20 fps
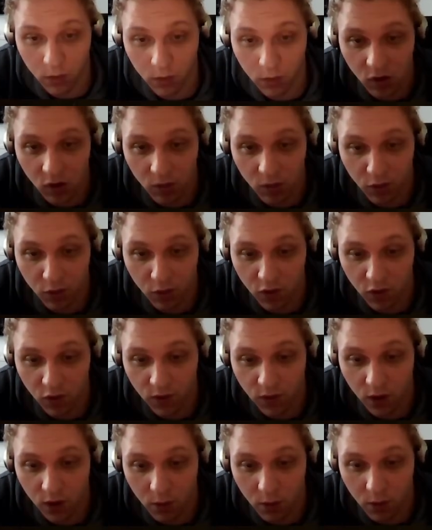surprised of
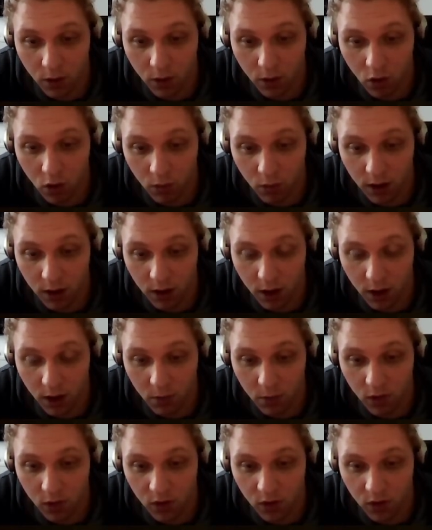how much you'll be able
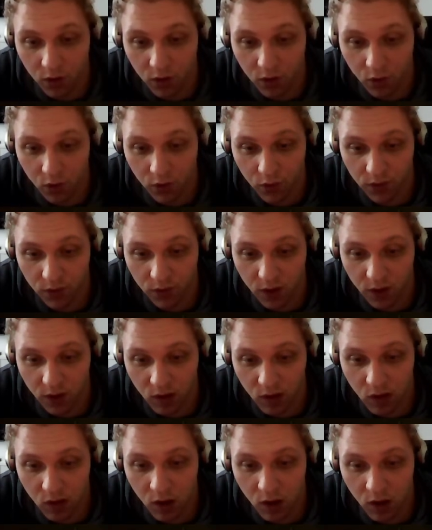to do with
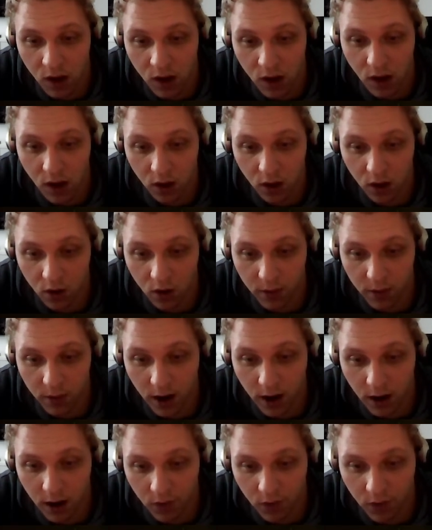this. I
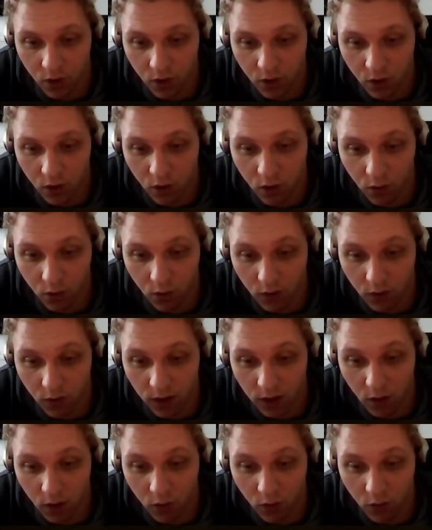have
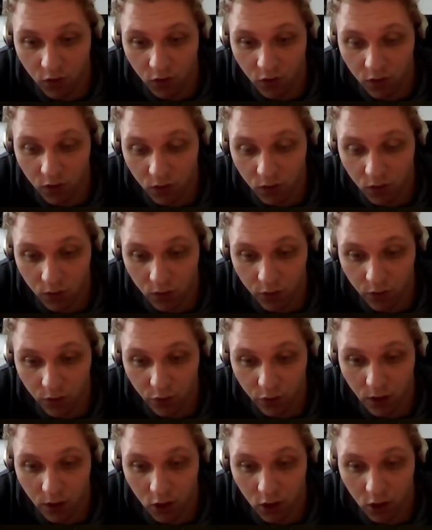the original
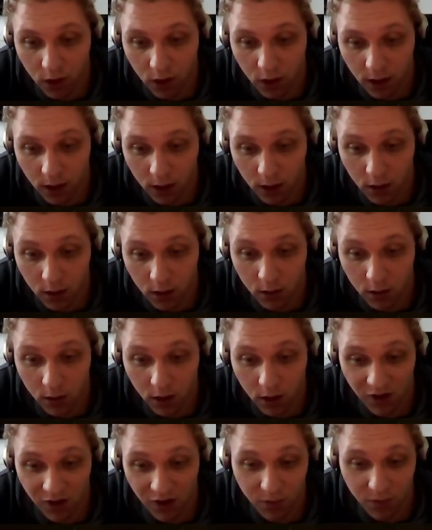trilogy here.
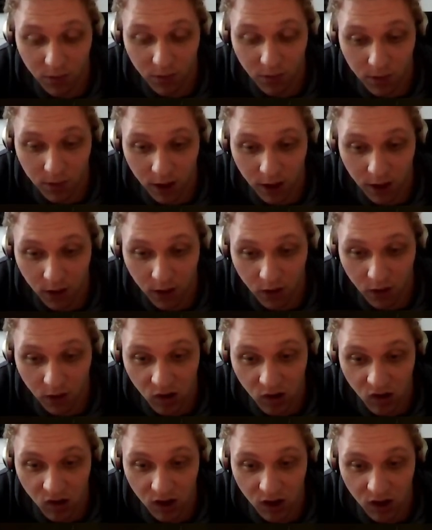Have been playing Vice
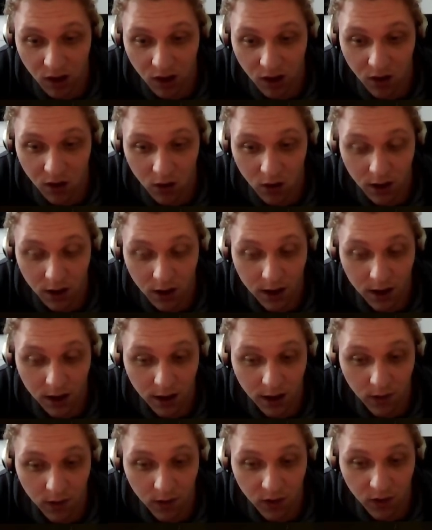City a lot lately
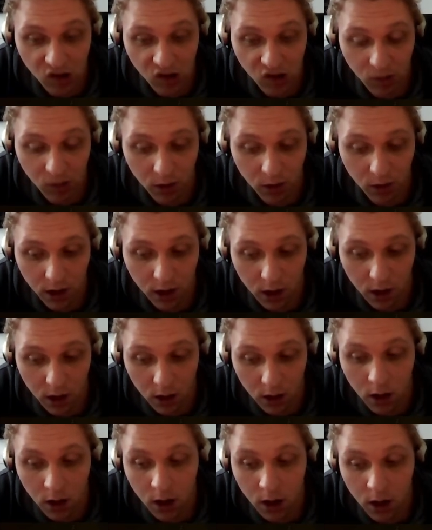on this emulator.
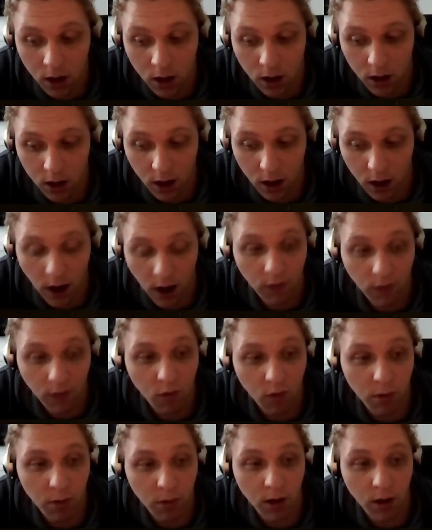I haven't
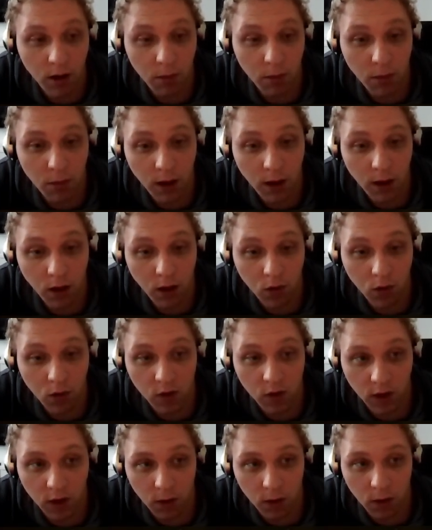been playing it on
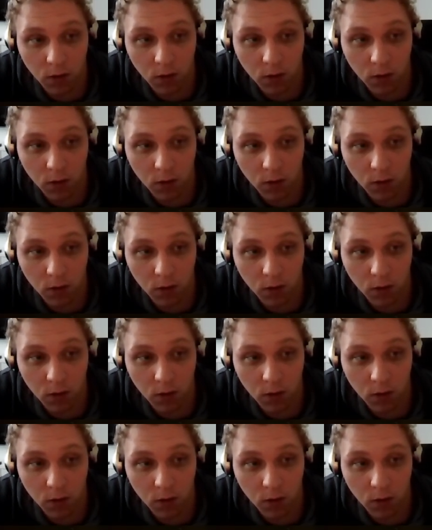Steam,